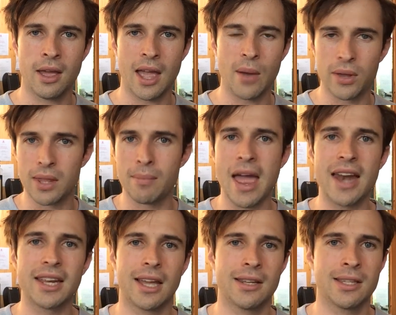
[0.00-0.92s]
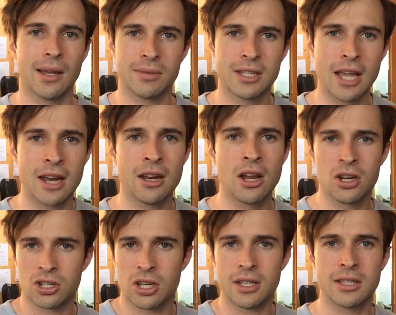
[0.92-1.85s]
And when the man gets upset,
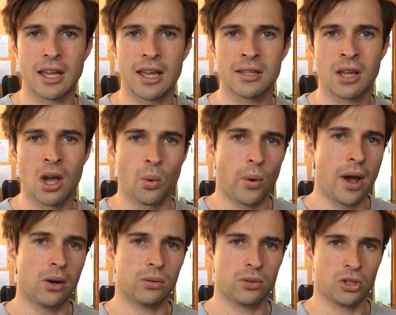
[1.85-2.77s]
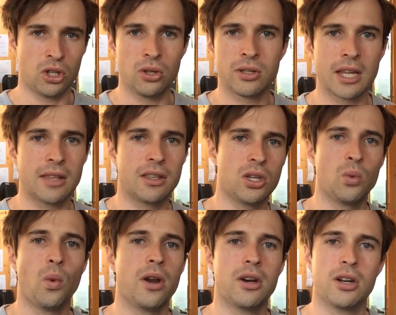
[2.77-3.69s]
she says, Well, you said that you
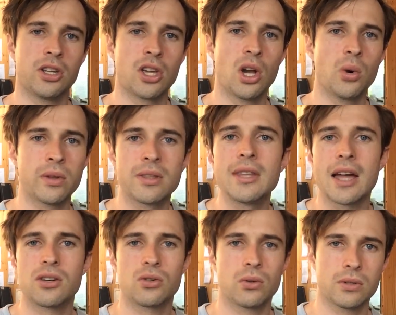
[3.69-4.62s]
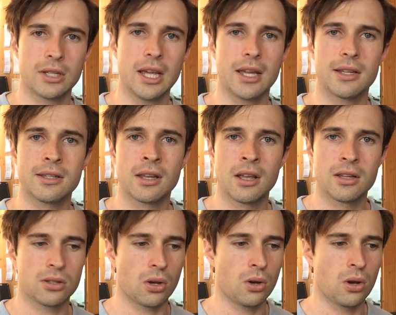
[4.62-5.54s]
wanted a girl with natural tits,
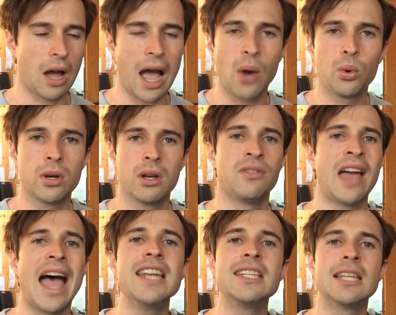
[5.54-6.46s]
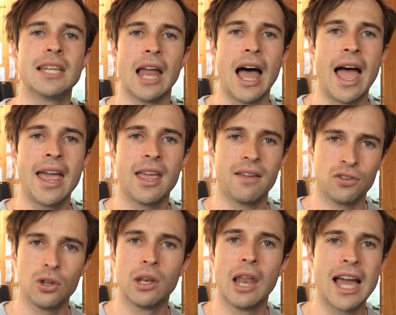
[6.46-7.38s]
so I wouldn't have had to lie if
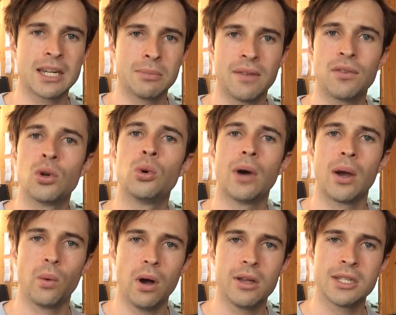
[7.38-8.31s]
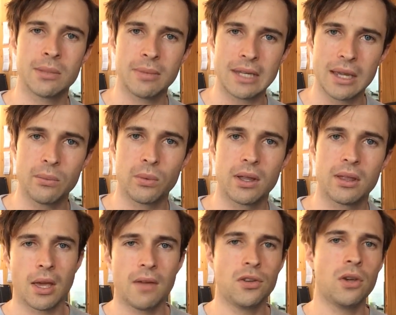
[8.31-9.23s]
you'd liked me for who I was to begin with.
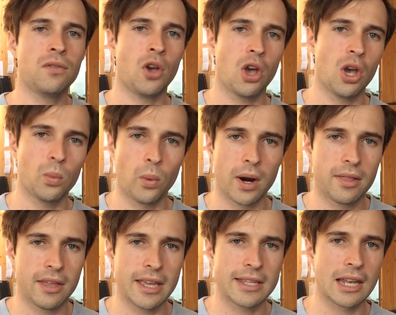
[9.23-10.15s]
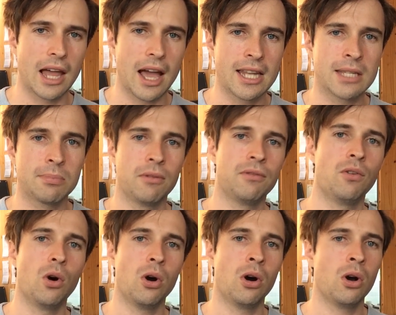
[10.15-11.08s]
If you've heard one of these lines
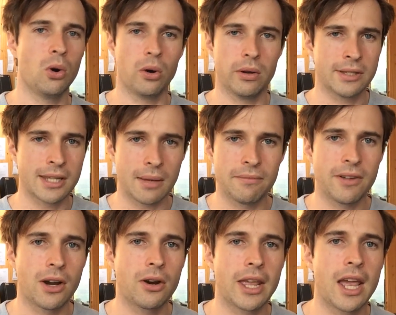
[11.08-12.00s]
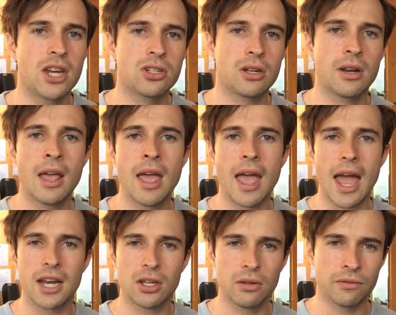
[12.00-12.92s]
before, or some variation,
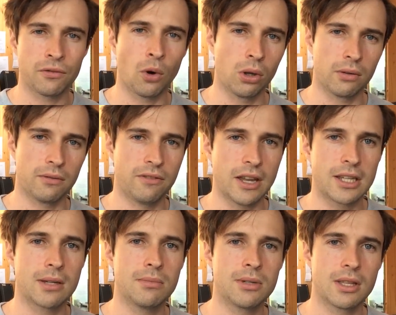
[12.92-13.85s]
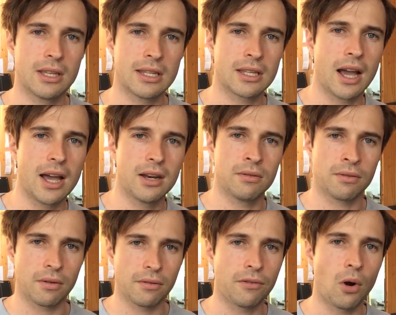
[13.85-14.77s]
and you've fallen victim to this kind
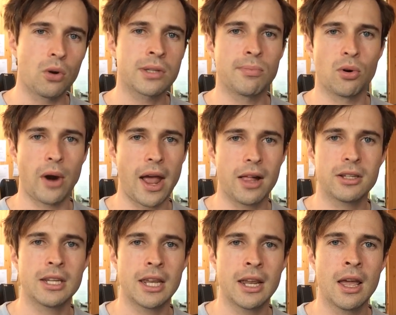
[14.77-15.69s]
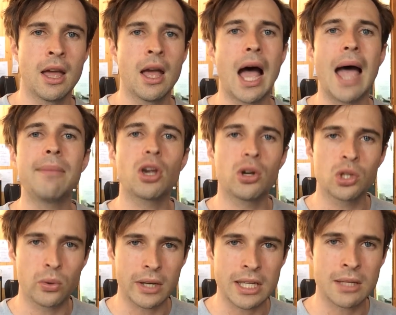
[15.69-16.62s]
of false morality, I'm going
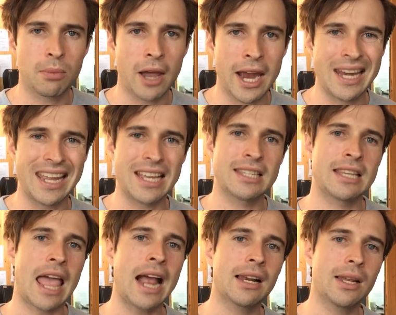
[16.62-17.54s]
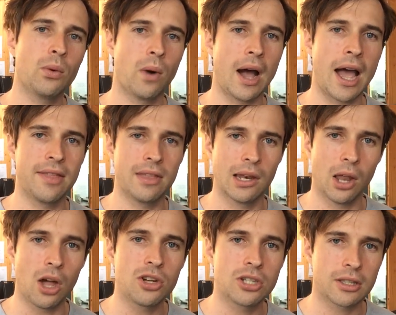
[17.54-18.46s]
to explain exactly why the
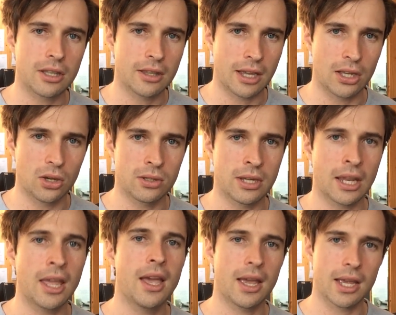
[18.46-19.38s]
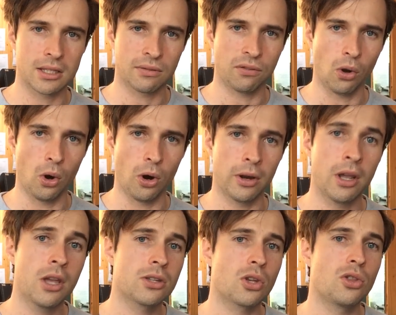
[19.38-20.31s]
logic that they're using is flawed
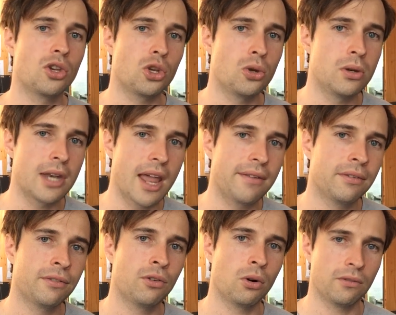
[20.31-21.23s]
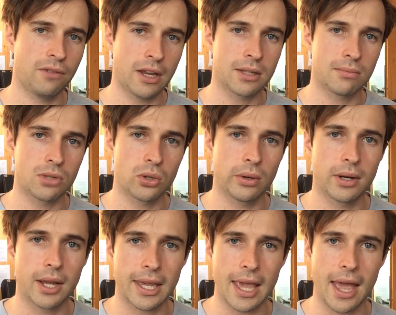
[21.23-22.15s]
so that you never fall victim to
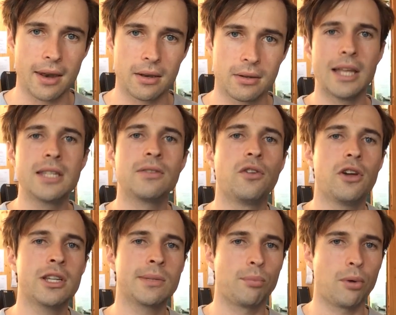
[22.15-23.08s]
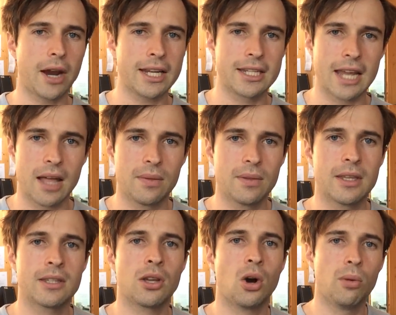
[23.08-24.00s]
it again. Let's first break down
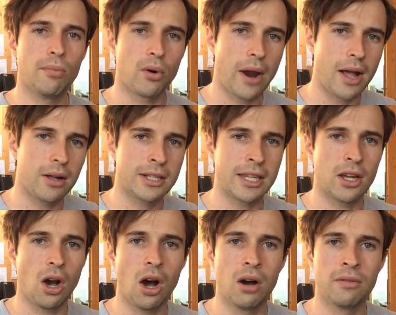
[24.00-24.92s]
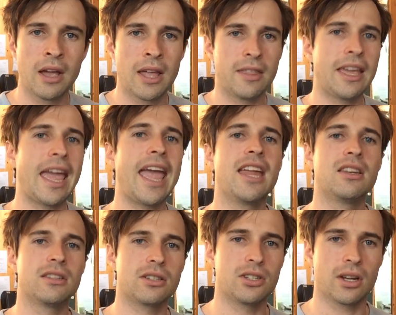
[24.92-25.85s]
this whole morality of the
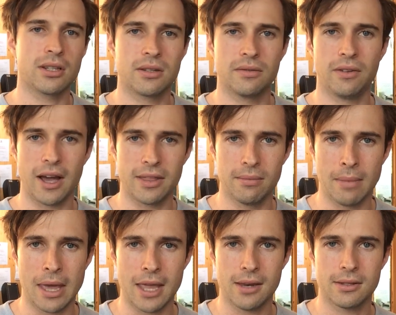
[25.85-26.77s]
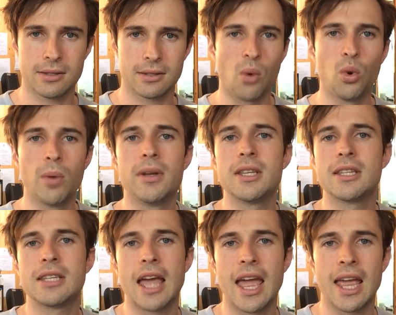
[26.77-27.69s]
ends justify the means. A woman
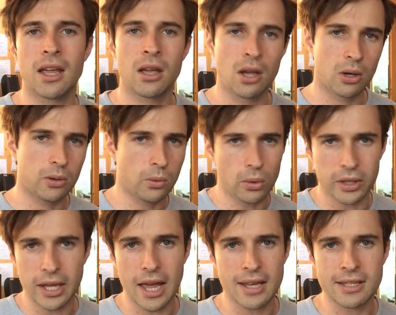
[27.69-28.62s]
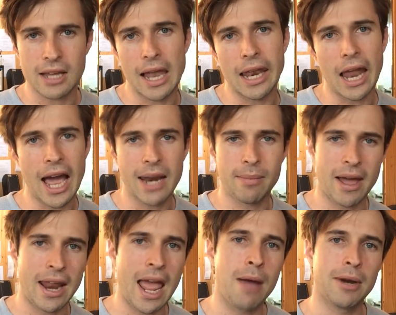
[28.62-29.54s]
saying, well, yes, I lied
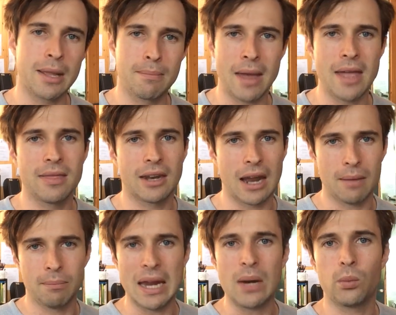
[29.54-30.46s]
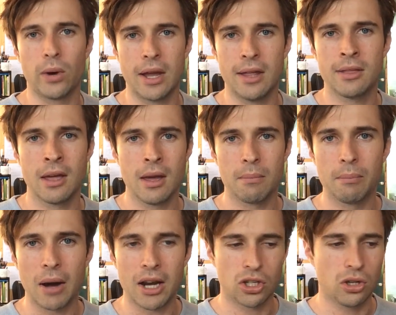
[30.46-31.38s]
about how many men that I've been with,
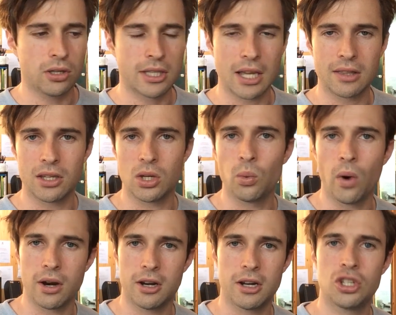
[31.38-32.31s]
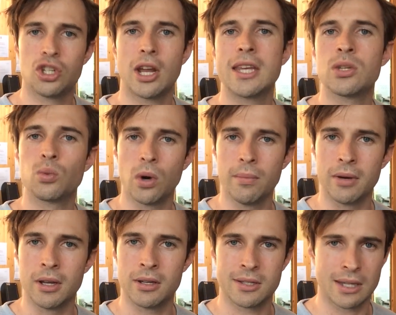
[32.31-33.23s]
but you said that you wanted a chaste
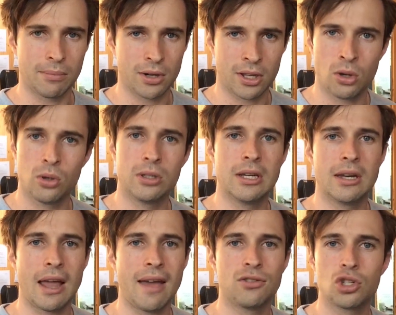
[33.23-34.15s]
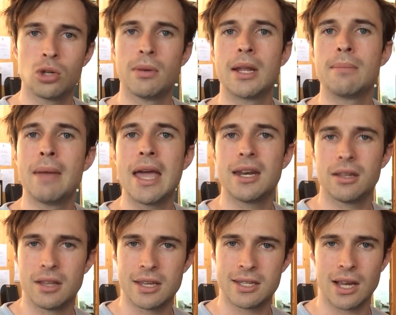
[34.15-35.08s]
woman, somebody who didn't have too many men
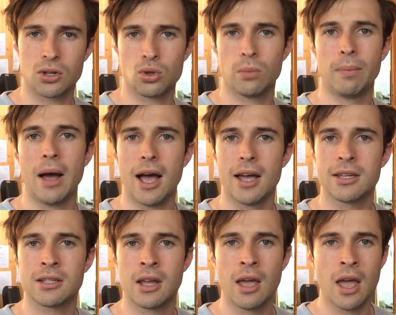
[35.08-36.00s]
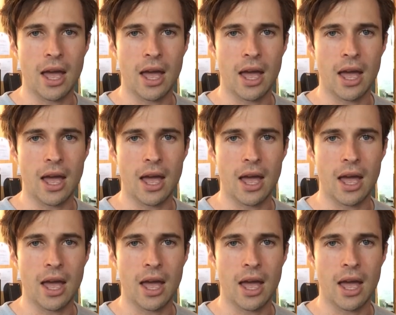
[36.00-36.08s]
in their sexual past.